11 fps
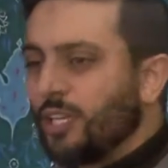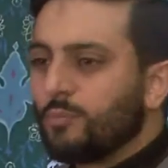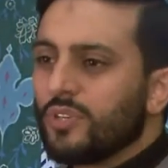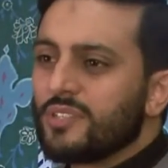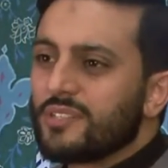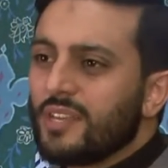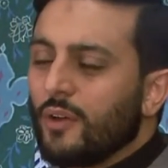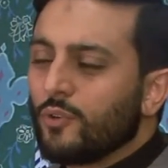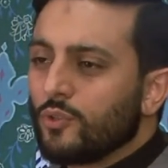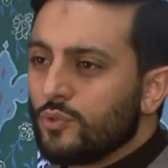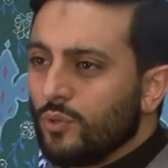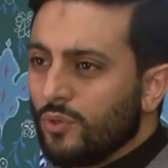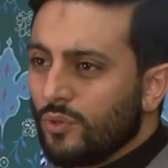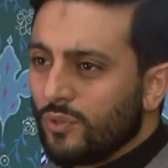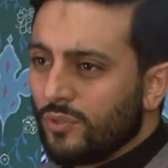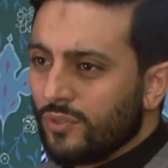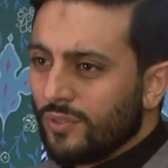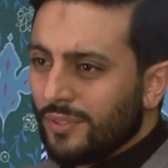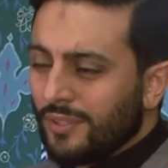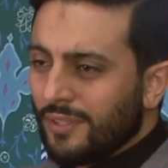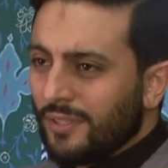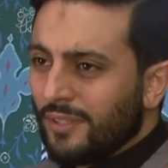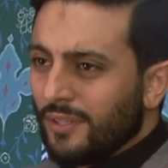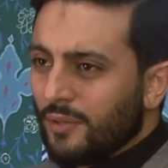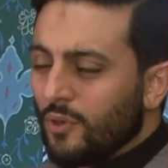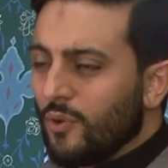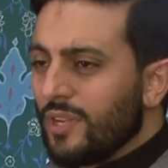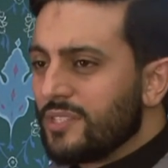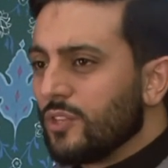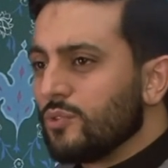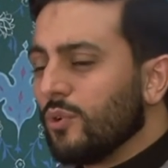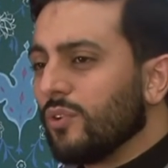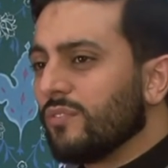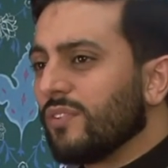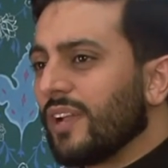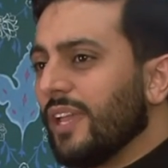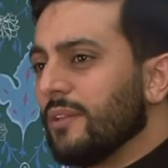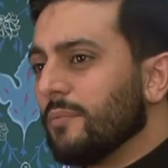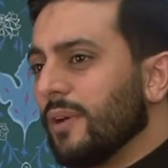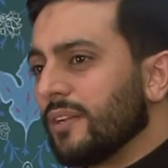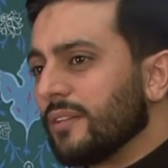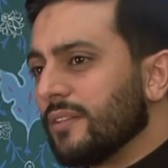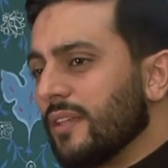And he brings down a door known as the door of Khaybar,